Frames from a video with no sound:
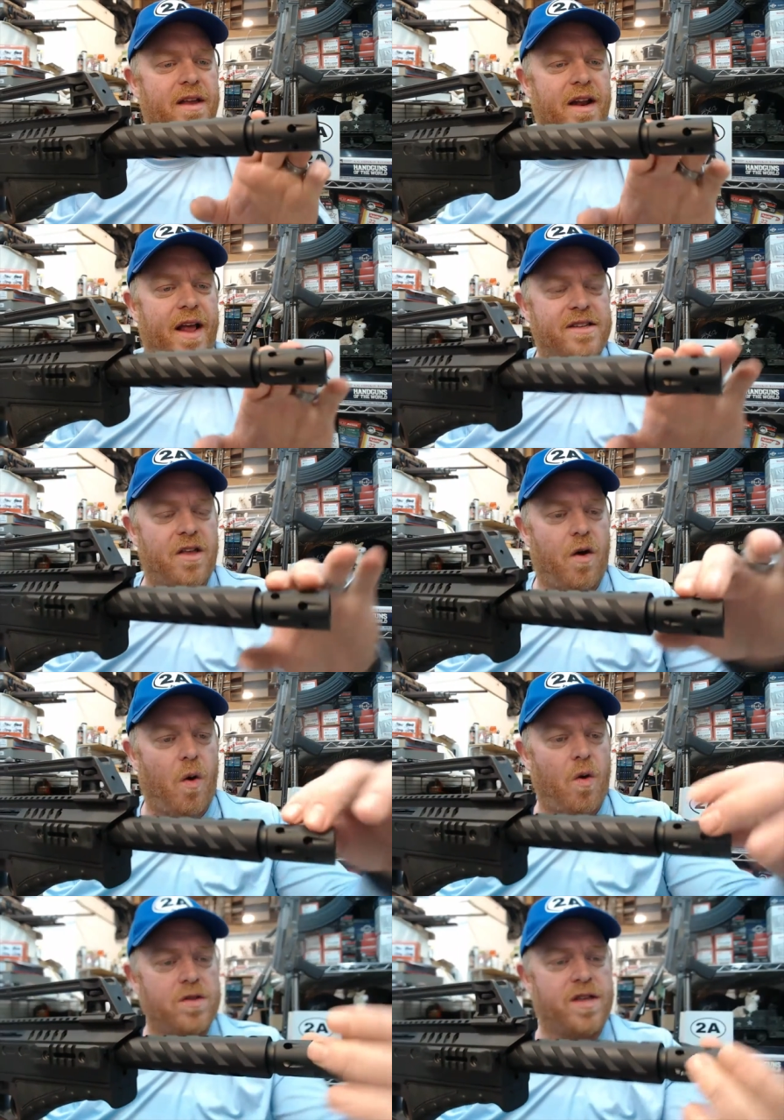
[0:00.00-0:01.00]
It has the
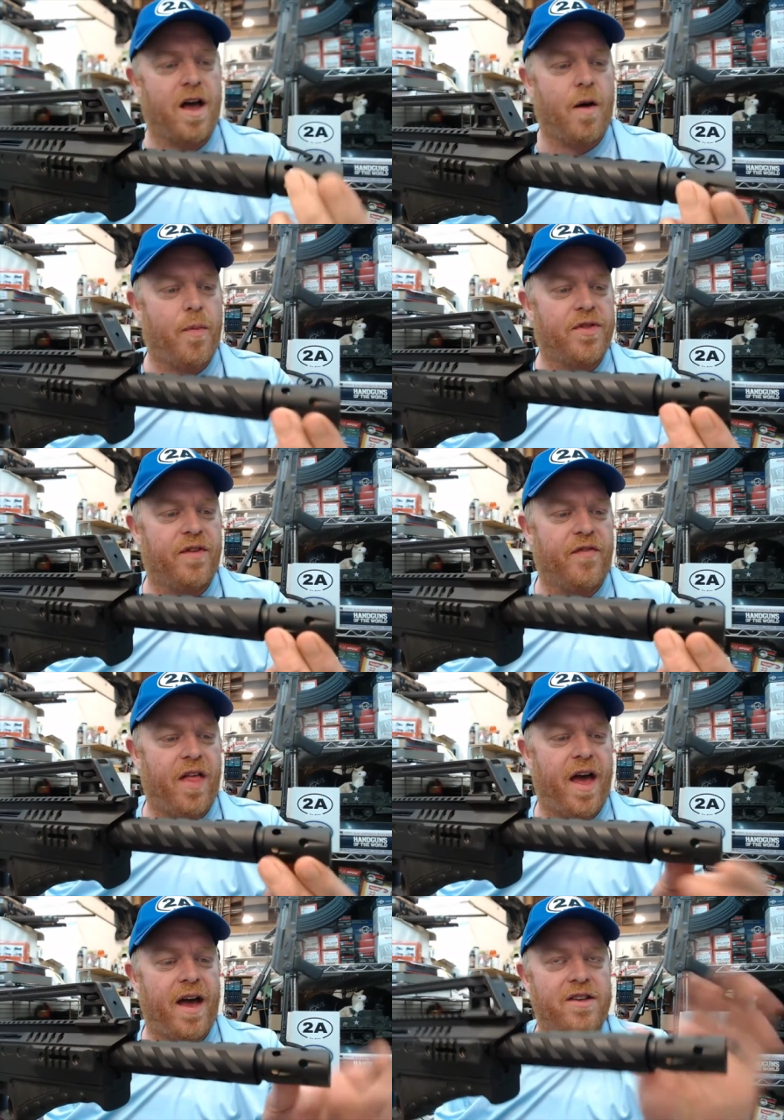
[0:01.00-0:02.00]
holes to help with the
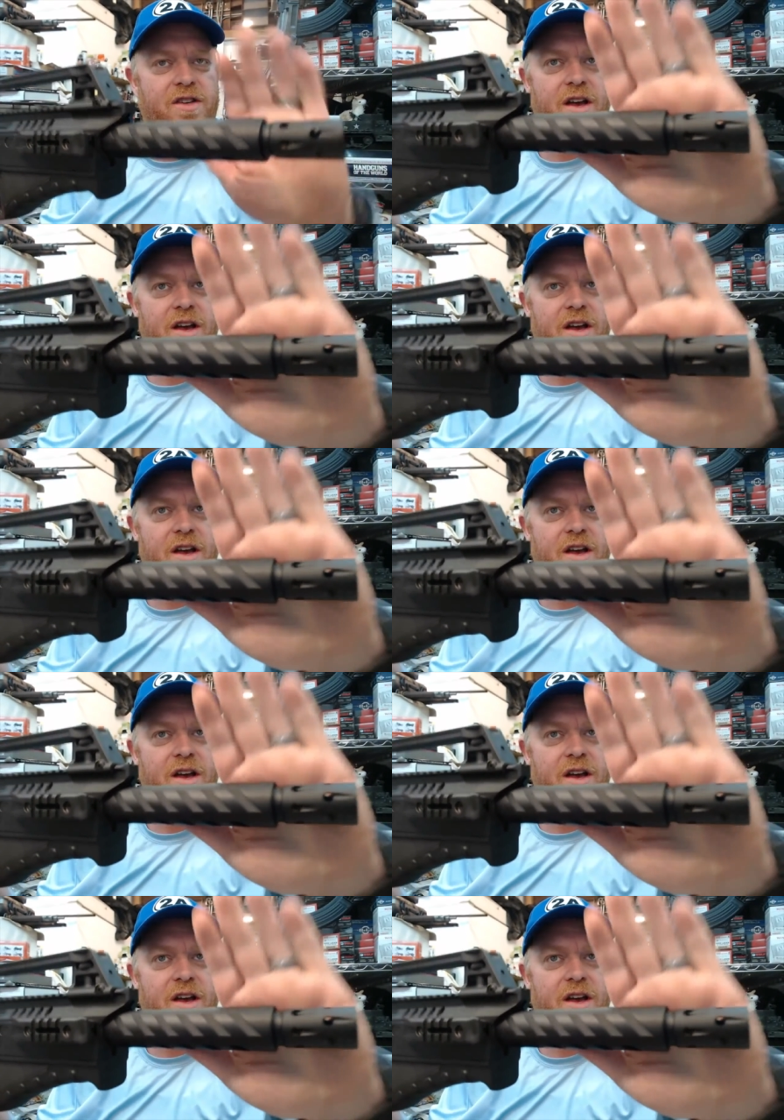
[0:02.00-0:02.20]
flash,